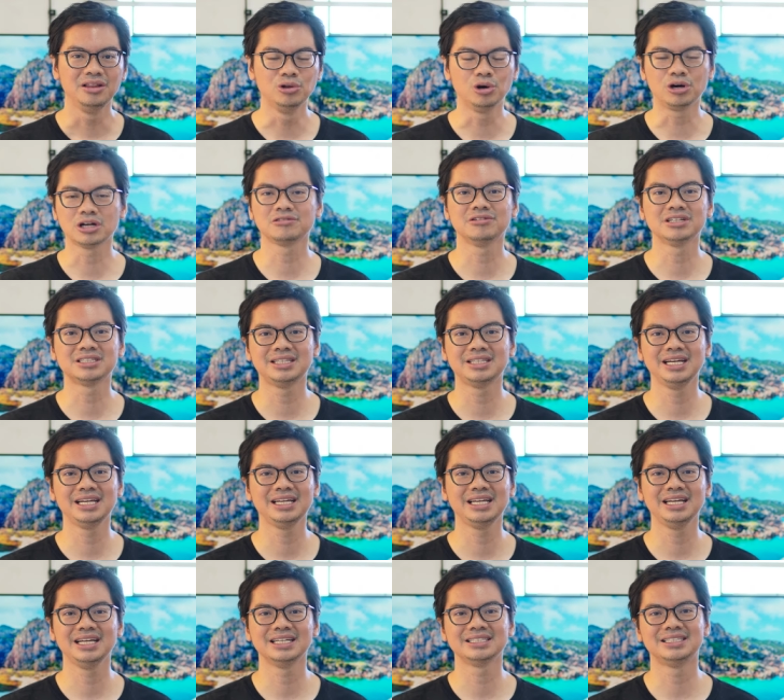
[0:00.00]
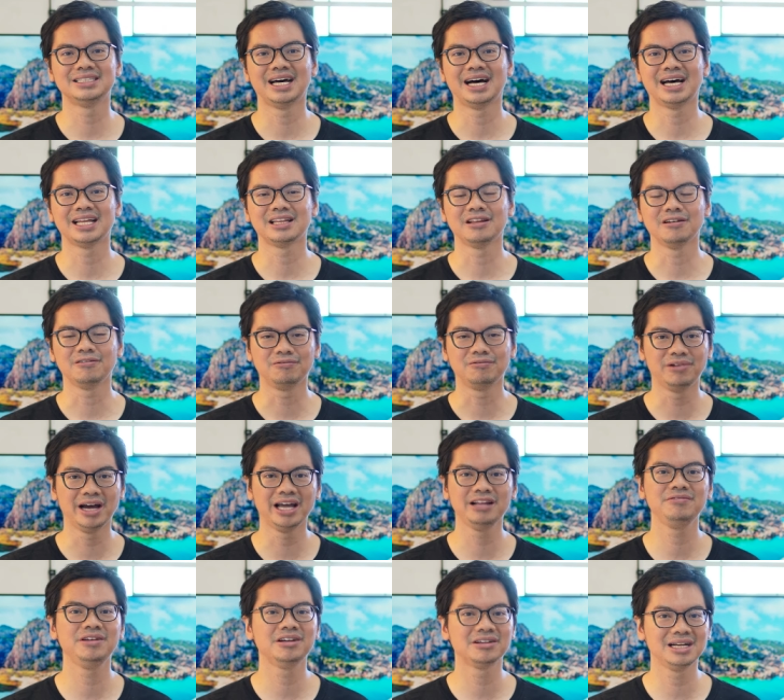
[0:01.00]
Noctua's thinking is that
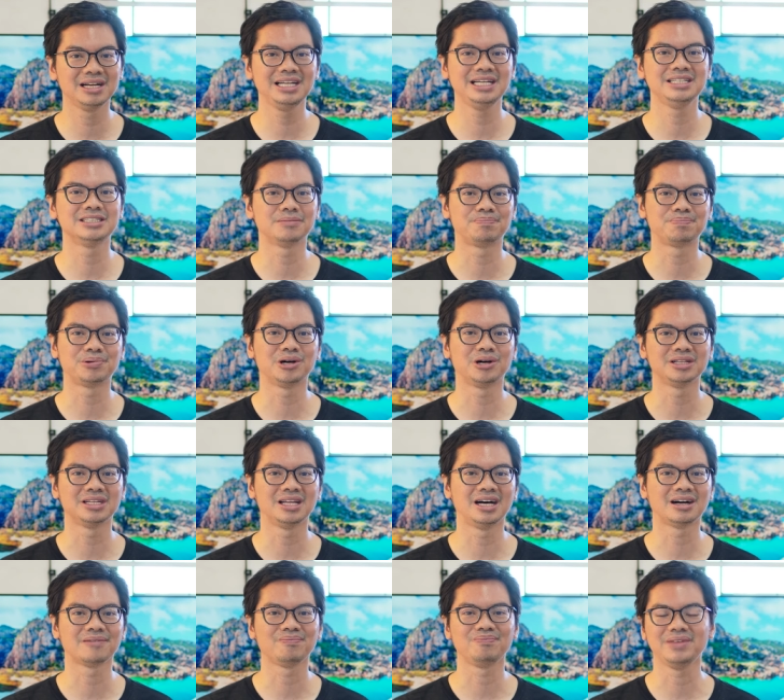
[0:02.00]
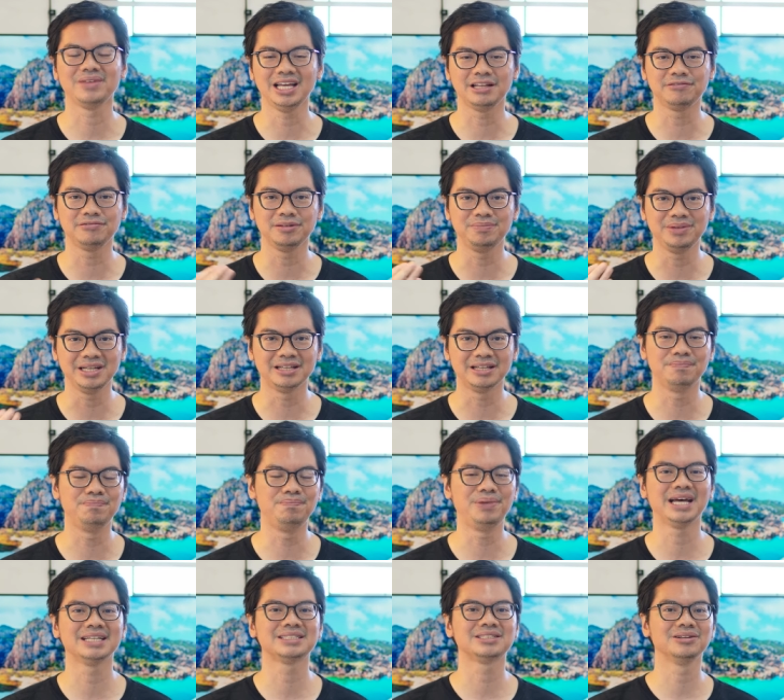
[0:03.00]
when we release a product, it will be the
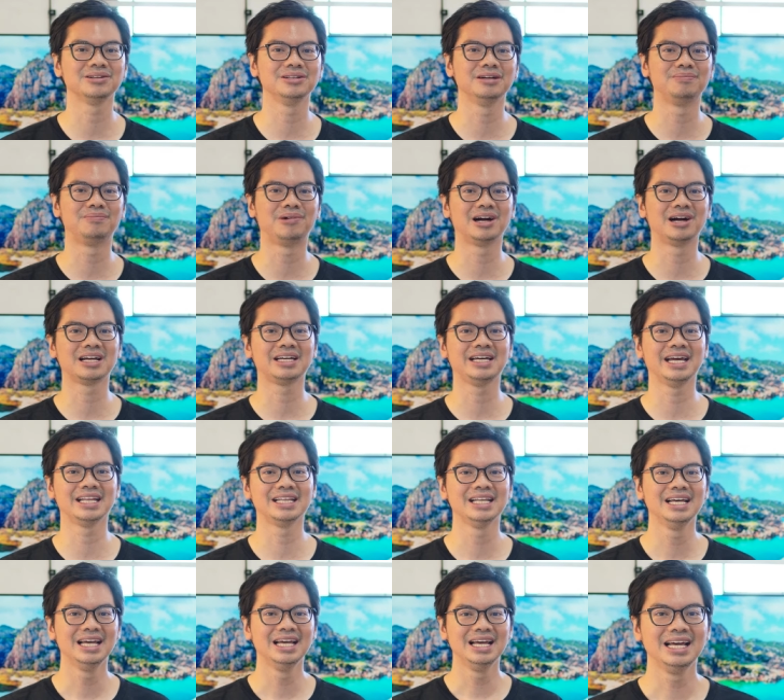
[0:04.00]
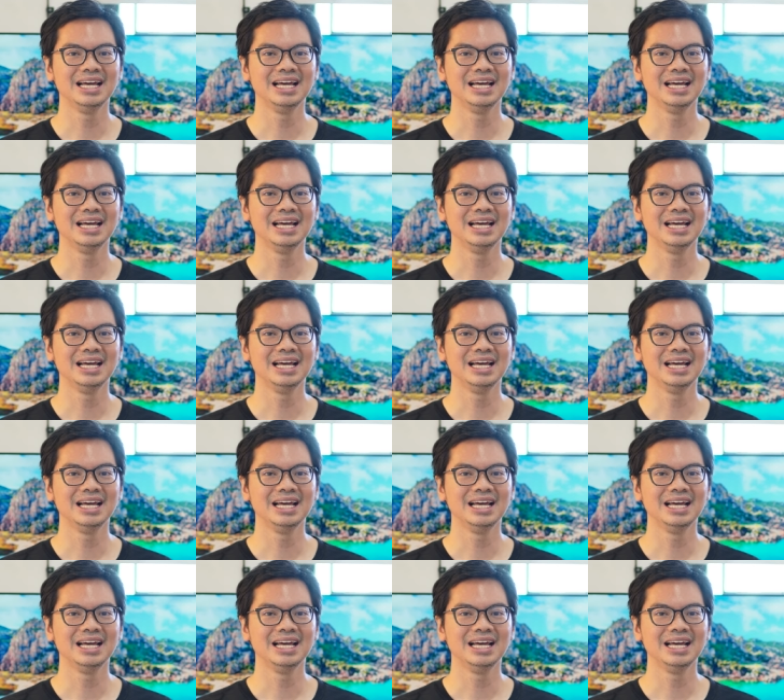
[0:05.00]
best on the market.